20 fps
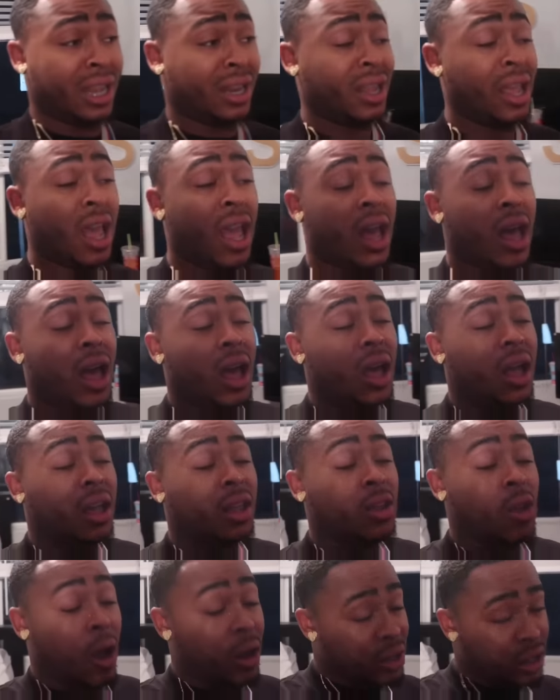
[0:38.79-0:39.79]
And
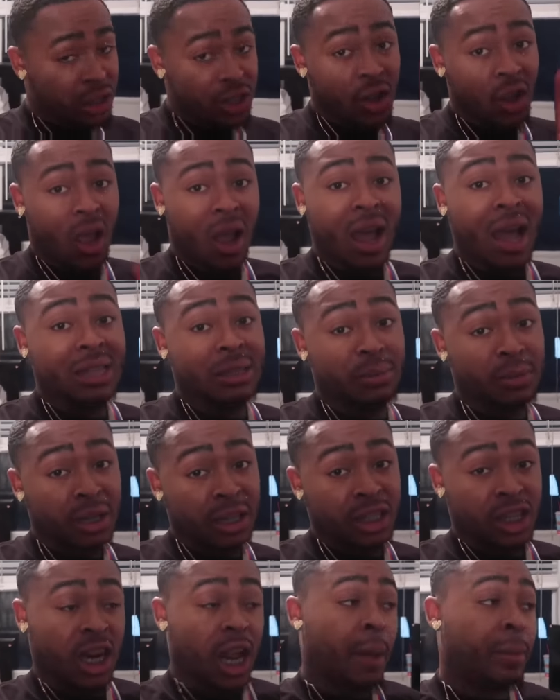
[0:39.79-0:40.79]
y'all just know y'all got some
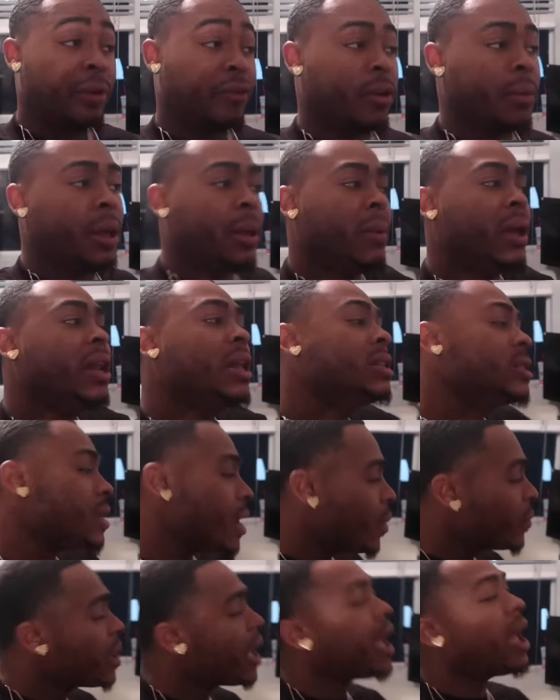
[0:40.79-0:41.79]
good shit coming from him. And it's
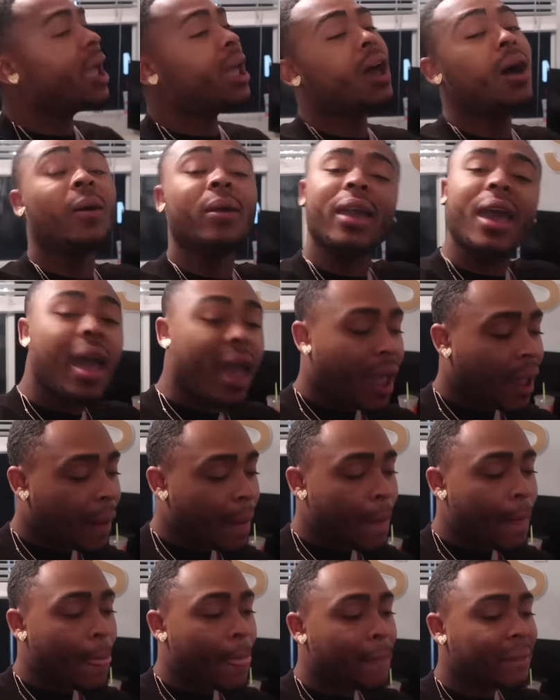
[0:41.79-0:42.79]
okay, okay.